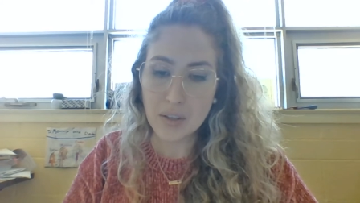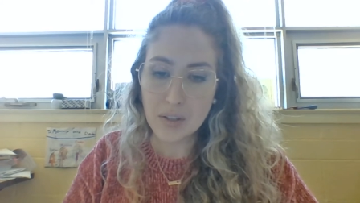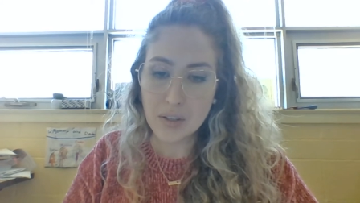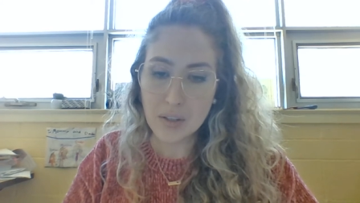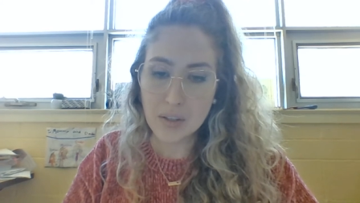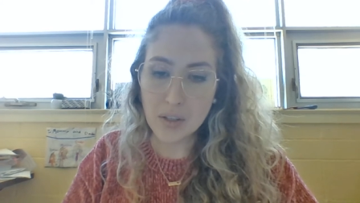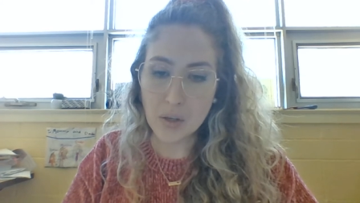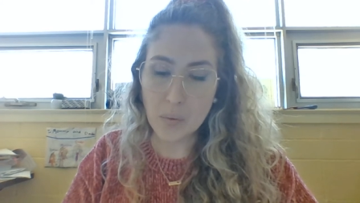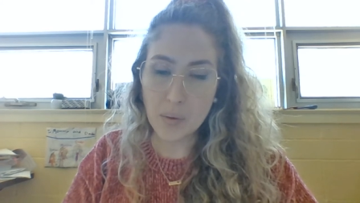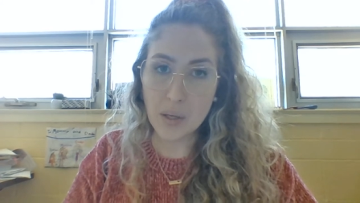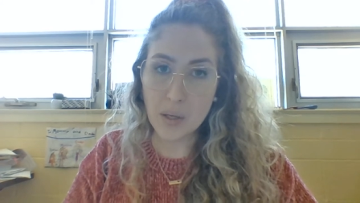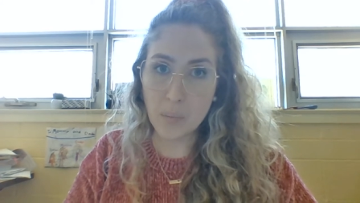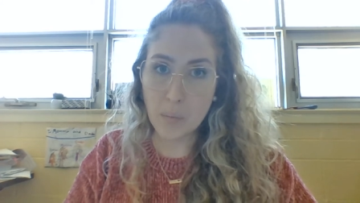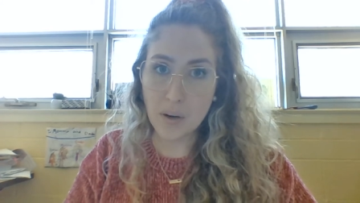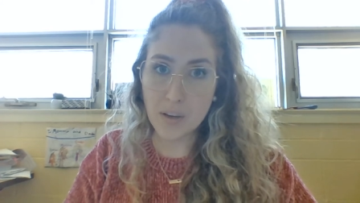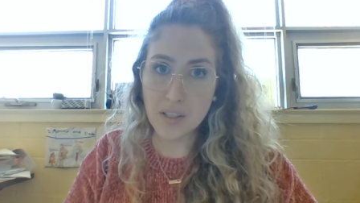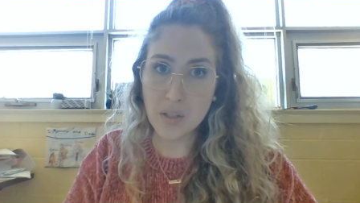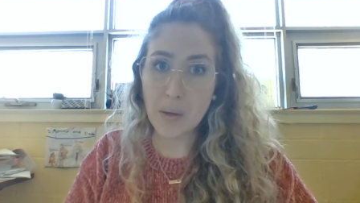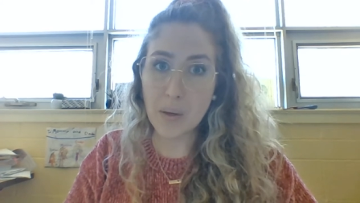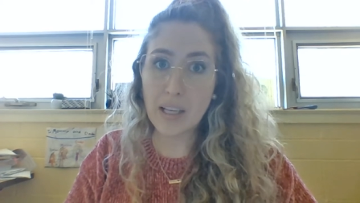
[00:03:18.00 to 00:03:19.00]
So he
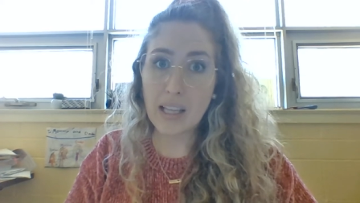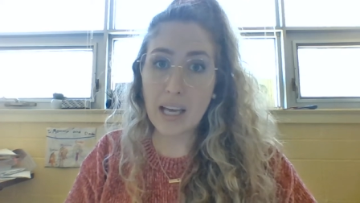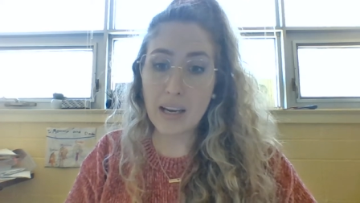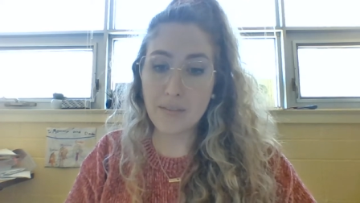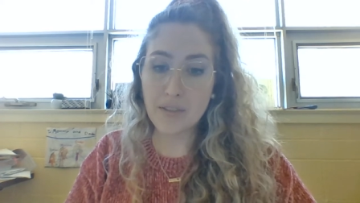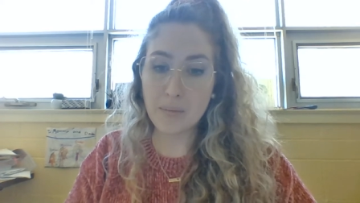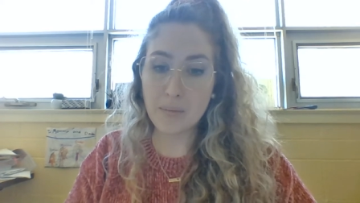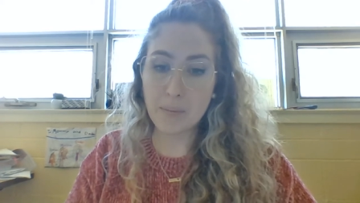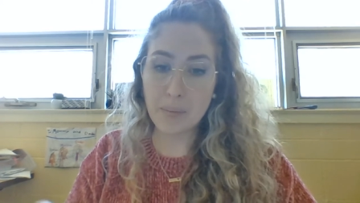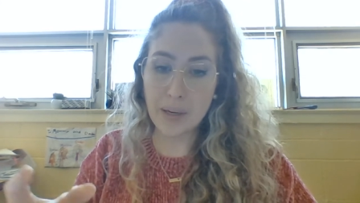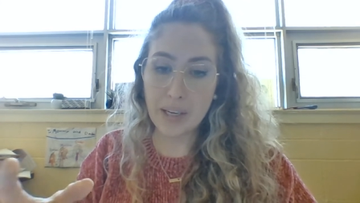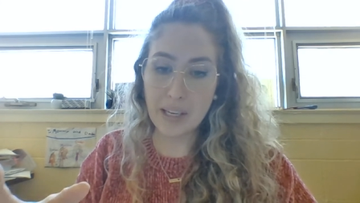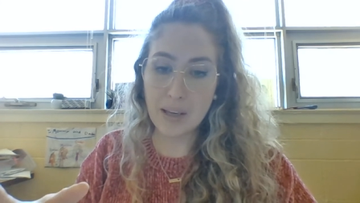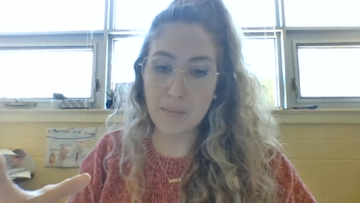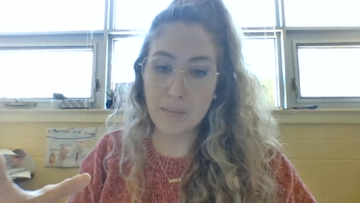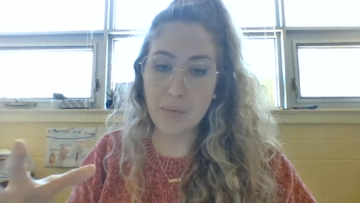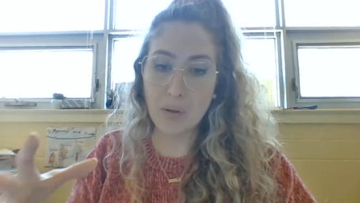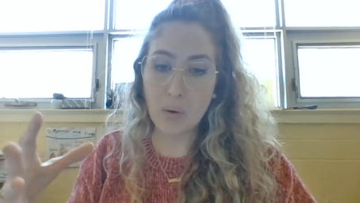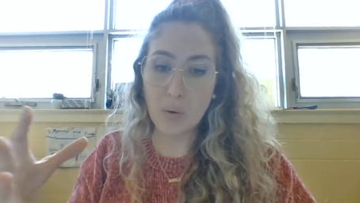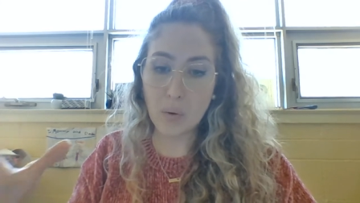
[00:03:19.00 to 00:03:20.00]
wants Wiglaf to bring
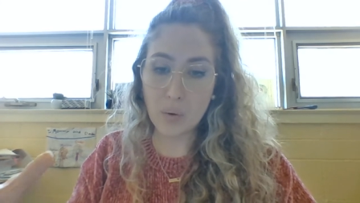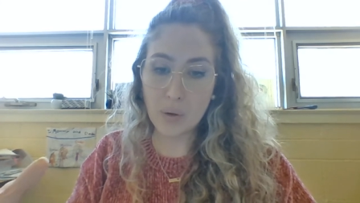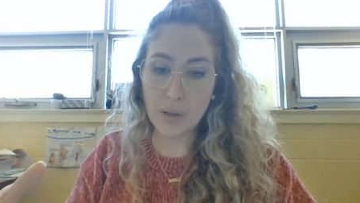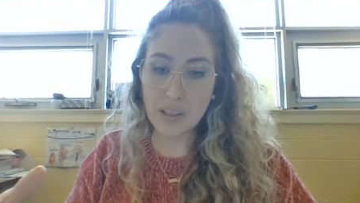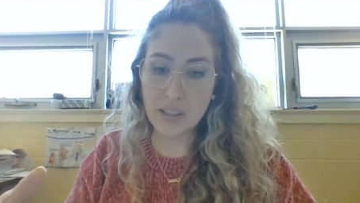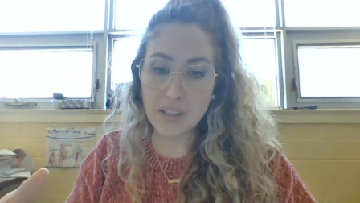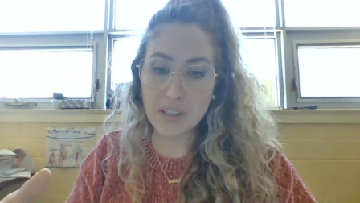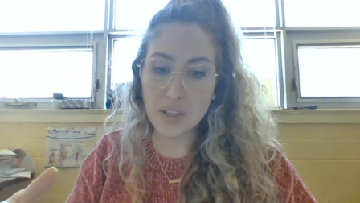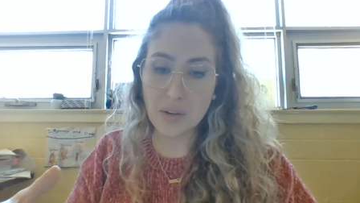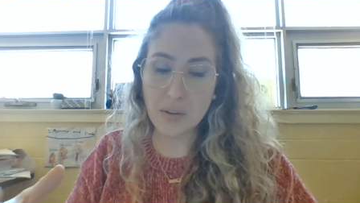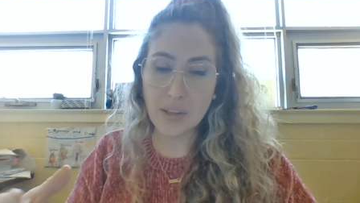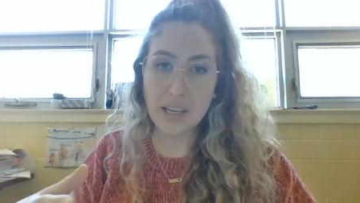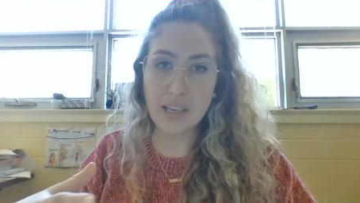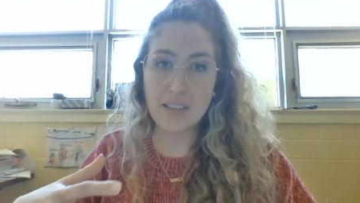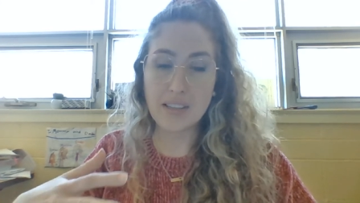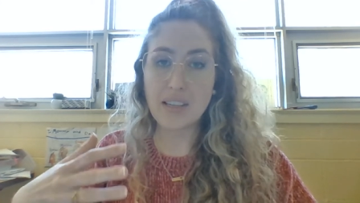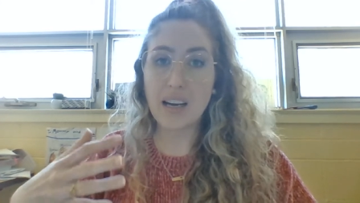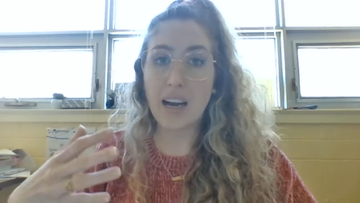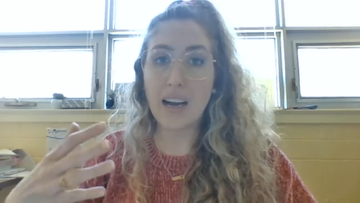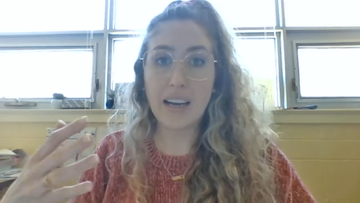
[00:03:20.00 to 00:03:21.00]
him the hoard so that
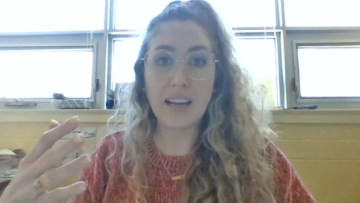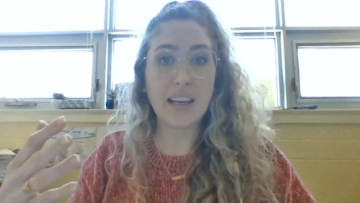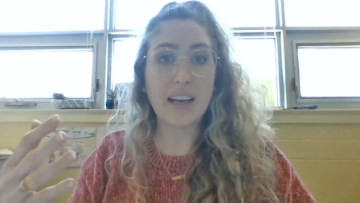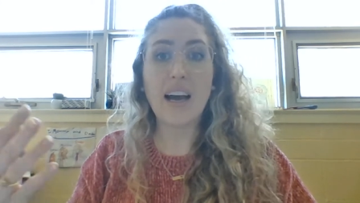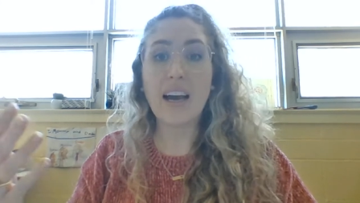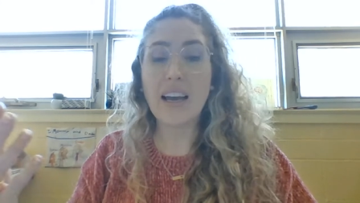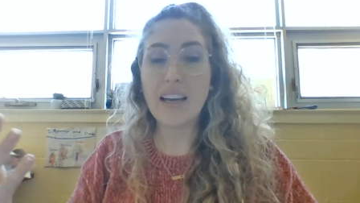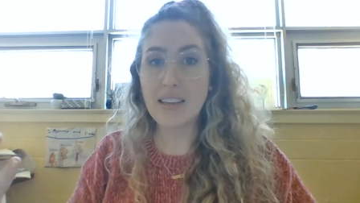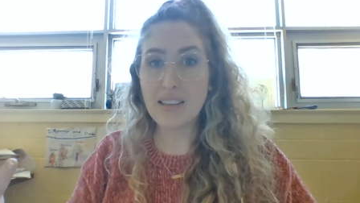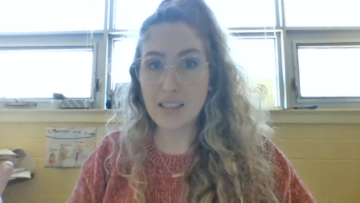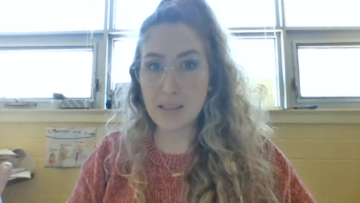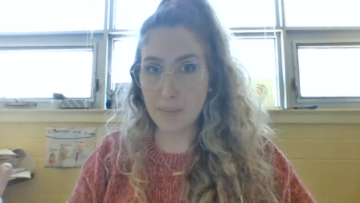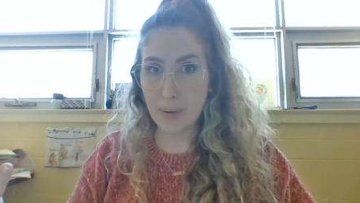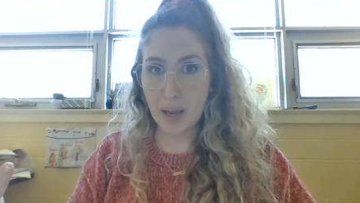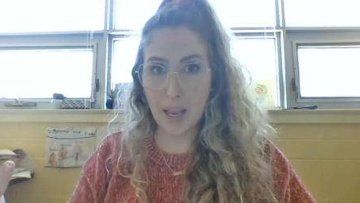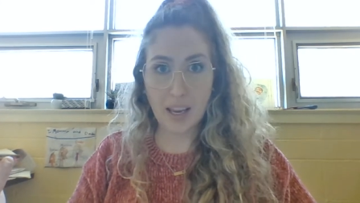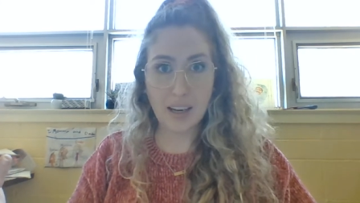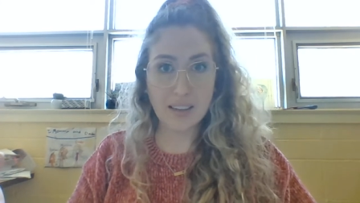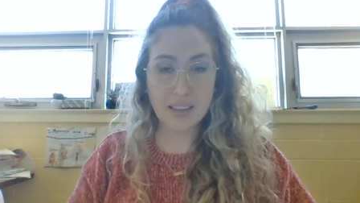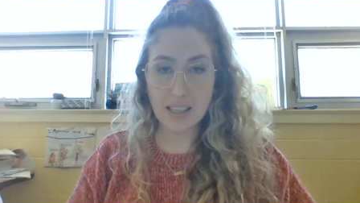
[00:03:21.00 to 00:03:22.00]
his dying eyes
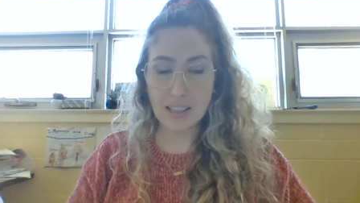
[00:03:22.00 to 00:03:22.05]
might